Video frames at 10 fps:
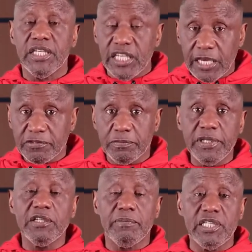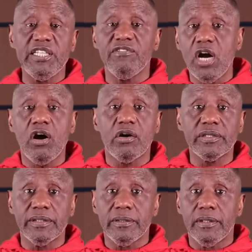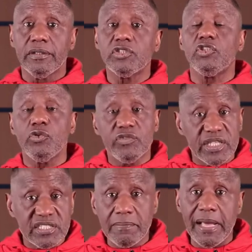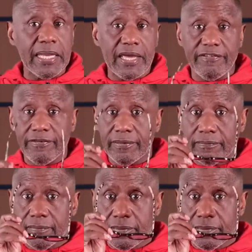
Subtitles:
He helps me to believe God to do things in my life.